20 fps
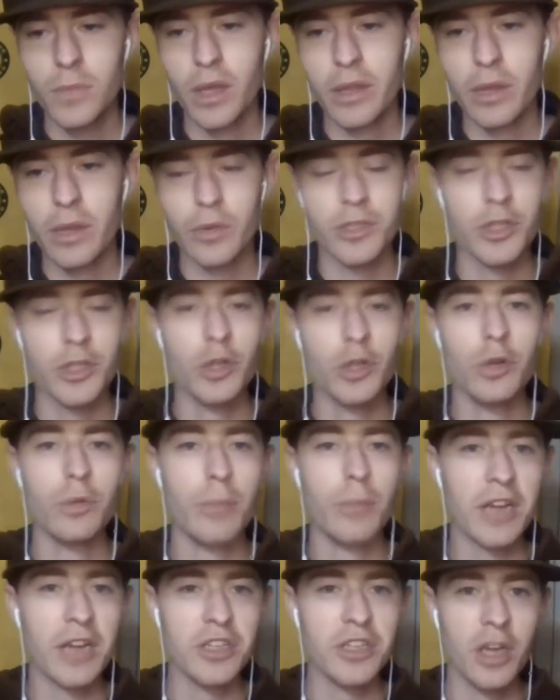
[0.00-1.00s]
There was the New
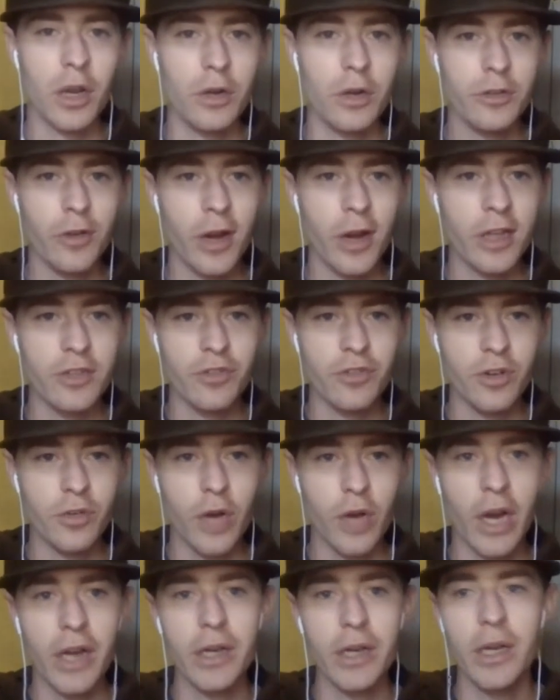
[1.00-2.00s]
Mexico transfer,
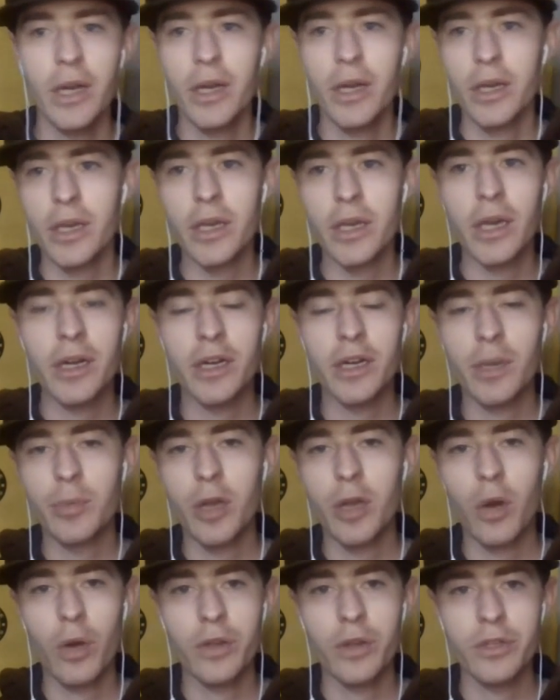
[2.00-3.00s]
right? He ended up
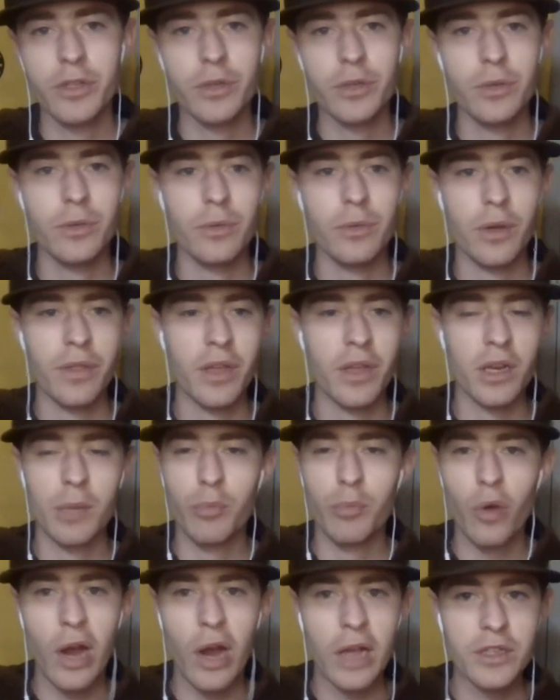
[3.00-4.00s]
going to, I think,
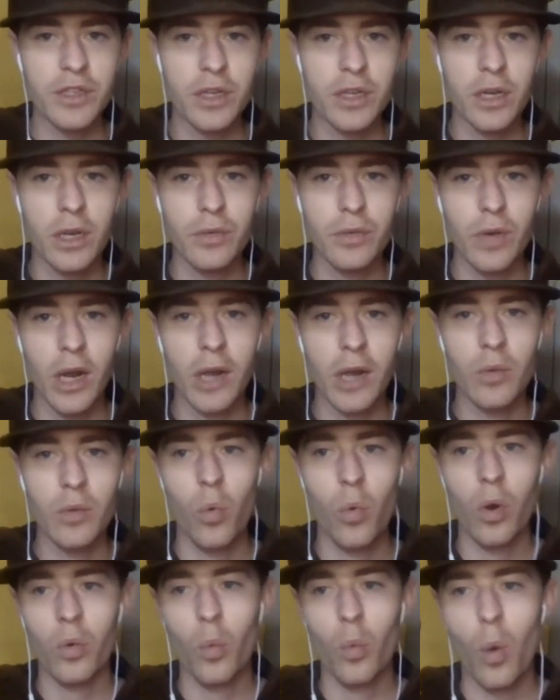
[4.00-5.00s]
Nebraska, right?
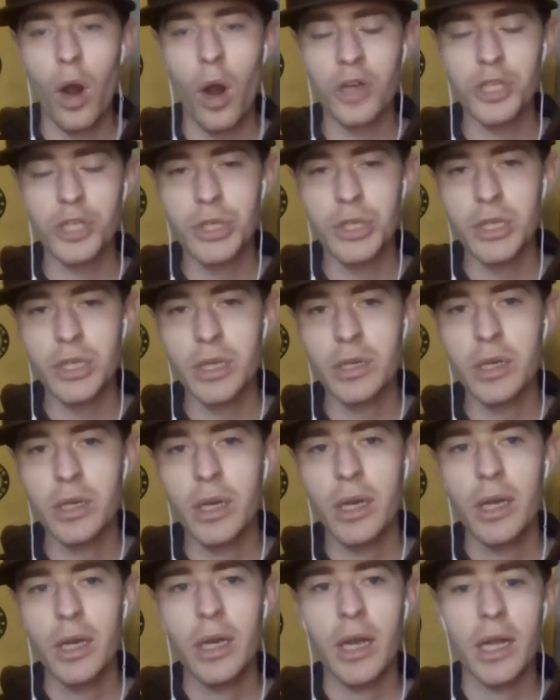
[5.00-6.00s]
Warren Washington
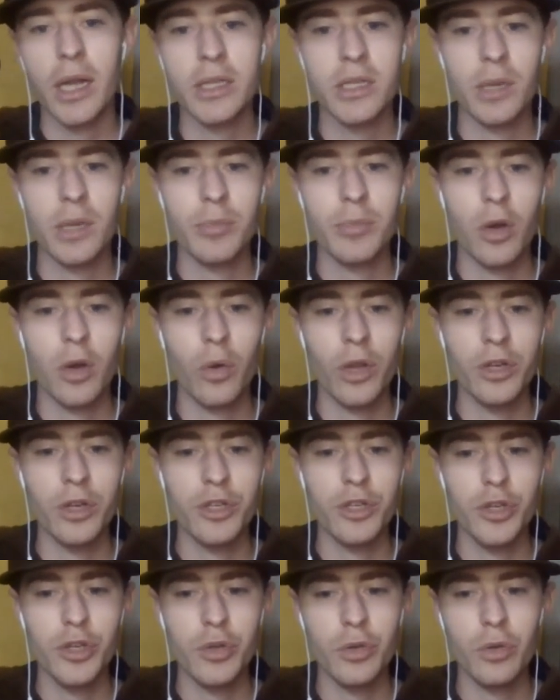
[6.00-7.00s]
ended up going
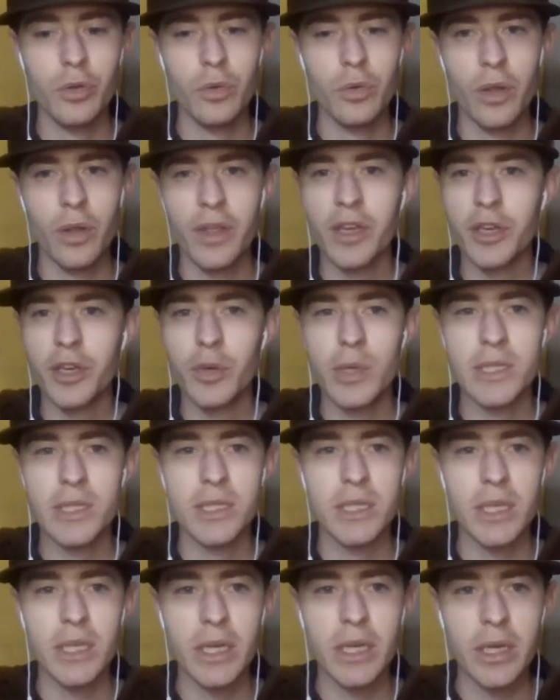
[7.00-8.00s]
to, I think,
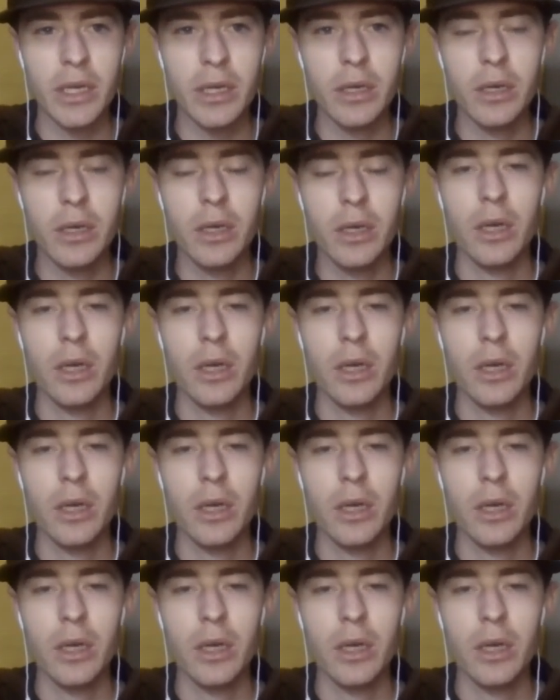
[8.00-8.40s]
USC.